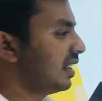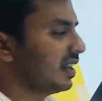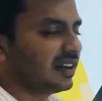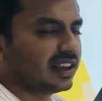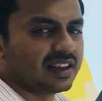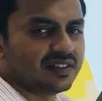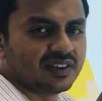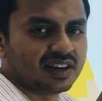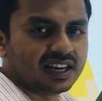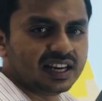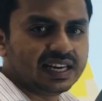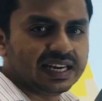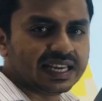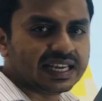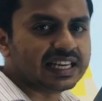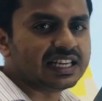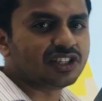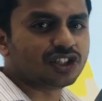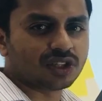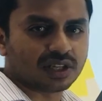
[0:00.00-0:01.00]
given in
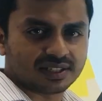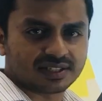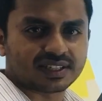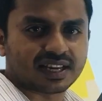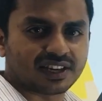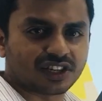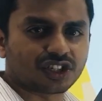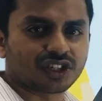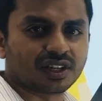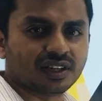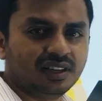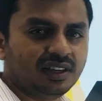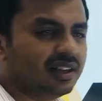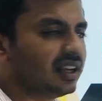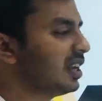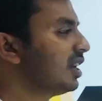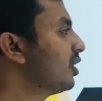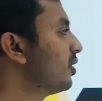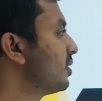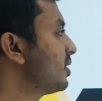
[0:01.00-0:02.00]
each section
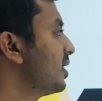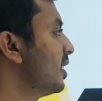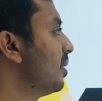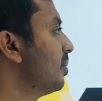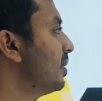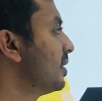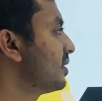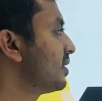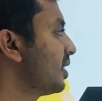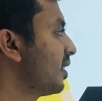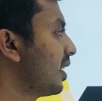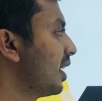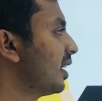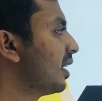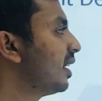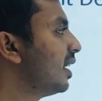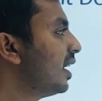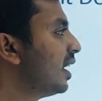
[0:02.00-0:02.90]
in your syllabus, right?